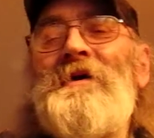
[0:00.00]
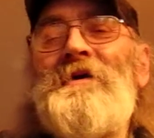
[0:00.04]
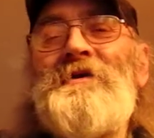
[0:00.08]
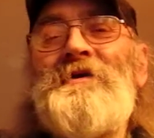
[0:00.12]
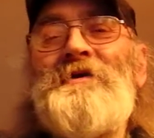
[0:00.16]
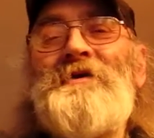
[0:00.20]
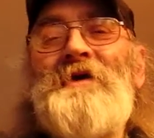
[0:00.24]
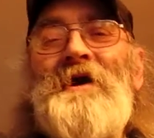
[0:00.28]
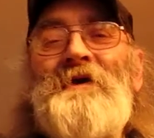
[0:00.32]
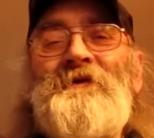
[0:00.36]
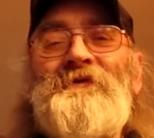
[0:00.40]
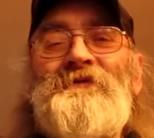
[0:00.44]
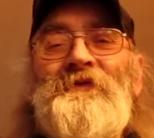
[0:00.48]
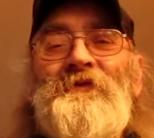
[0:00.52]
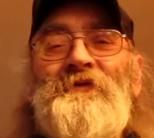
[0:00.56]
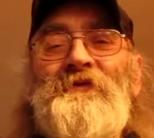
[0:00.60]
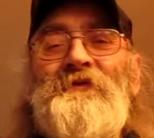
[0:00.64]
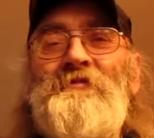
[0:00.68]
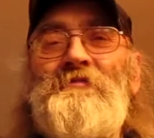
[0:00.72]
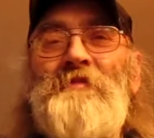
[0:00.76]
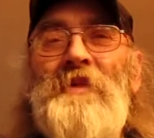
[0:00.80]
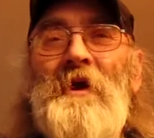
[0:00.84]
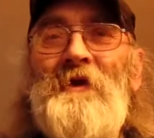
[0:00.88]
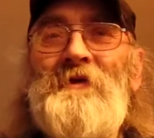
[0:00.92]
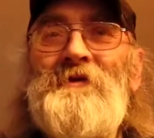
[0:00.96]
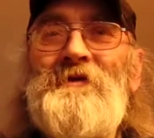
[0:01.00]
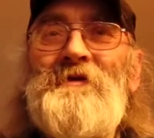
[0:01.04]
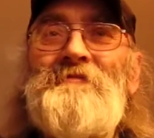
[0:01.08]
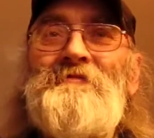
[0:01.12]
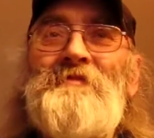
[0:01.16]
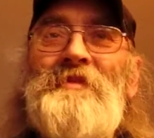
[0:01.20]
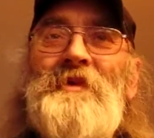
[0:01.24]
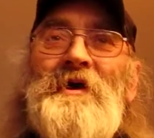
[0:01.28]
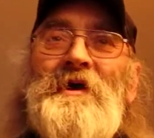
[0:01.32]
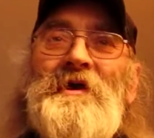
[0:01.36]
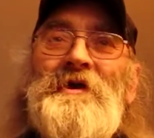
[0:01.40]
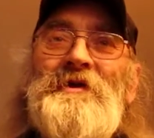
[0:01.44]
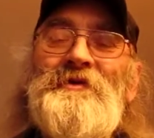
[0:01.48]
got suspended
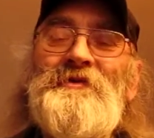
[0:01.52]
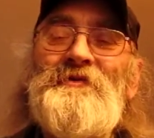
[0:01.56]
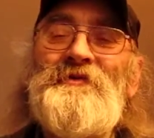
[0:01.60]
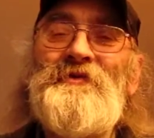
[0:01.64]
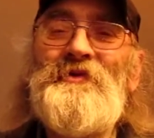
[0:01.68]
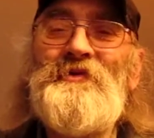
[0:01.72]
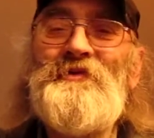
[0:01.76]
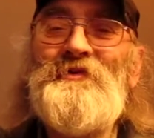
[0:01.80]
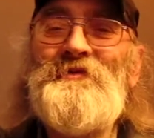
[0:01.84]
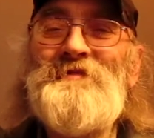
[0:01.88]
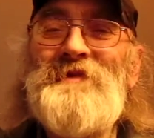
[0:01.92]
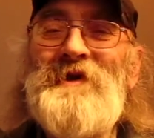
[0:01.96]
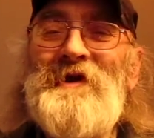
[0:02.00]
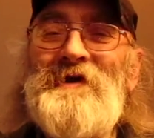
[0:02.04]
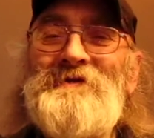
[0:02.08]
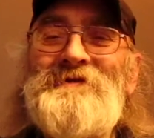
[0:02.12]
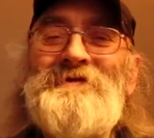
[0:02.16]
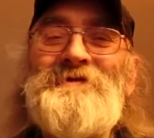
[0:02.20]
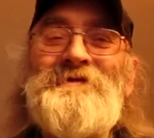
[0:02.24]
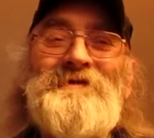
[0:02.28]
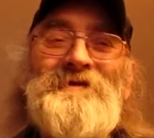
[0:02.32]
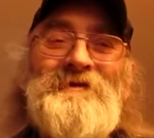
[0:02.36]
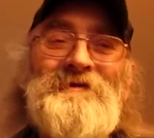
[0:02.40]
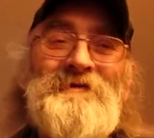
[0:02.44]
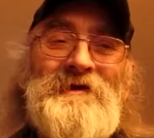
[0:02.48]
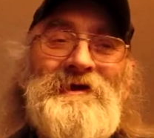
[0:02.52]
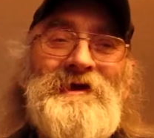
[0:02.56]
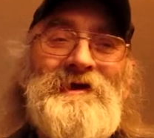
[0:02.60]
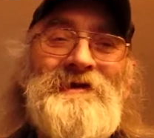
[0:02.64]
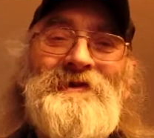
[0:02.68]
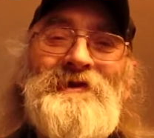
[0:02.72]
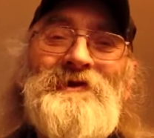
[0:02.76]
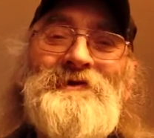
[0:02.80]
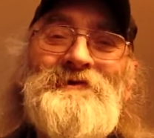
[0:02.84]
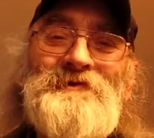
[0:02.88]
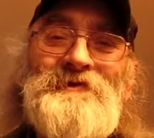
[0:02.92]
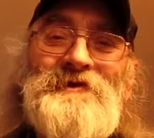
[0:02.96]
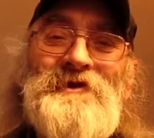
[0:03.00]
by YouTube, man. Hey,
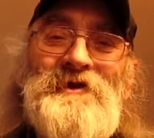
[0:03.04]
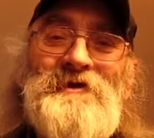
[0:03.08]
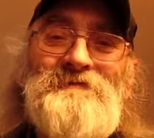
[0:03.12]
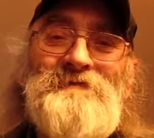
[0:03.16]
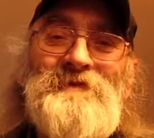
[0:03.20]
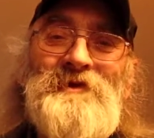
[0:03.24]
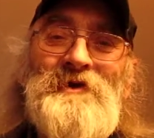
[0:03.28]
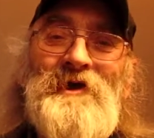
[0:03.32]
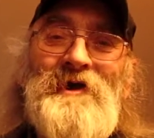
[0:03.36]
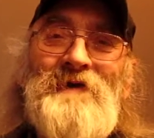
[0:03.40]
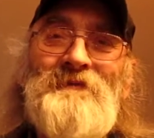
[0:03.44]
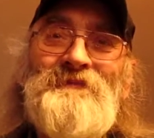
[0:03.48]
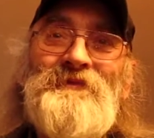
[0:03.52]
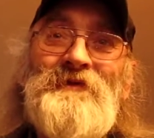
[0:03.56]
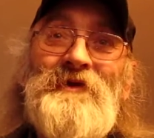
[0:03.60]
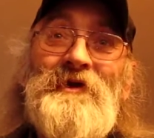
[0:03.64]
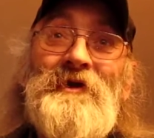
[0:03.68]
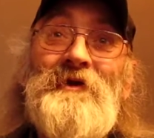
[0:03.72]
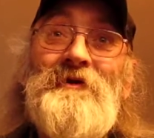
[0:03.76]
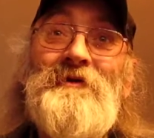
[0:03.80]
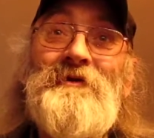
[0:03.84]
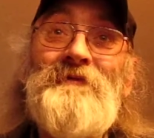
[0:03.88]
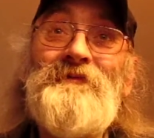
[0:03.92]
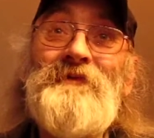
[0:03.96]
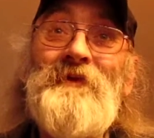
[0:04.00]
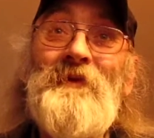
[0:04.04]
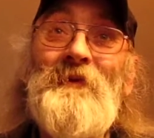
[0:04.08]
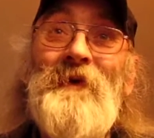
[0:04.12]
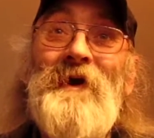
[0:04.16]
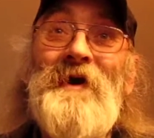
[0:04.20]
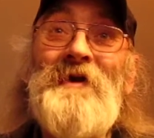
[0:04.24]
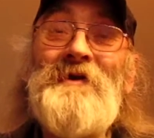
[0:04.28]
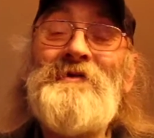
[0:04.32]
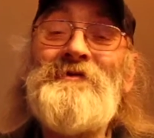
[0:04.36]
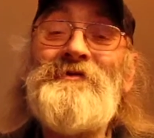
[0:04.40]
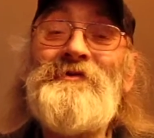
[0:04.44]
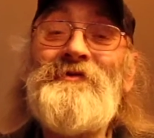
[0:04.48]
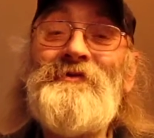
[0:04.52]
they could kick me off the air if they
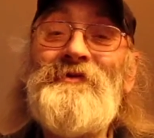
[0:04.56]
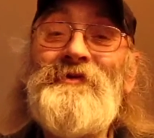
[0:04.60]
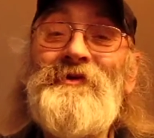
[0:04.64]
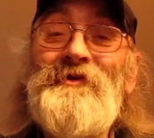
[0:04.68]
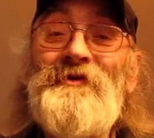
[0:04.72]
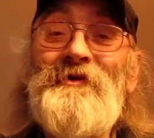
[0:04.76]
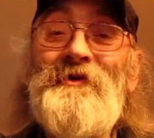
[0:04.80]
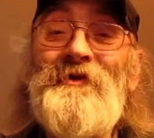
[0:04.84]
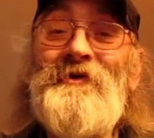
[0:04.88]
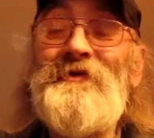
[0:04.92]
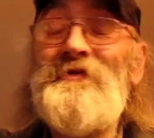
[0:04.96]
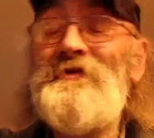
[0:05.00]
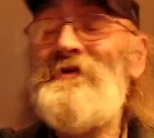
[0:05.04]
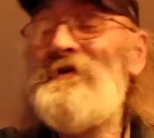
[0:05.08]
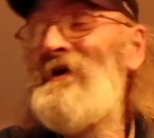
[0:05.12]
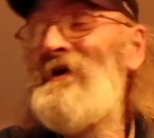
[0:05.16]
wanted to, you know.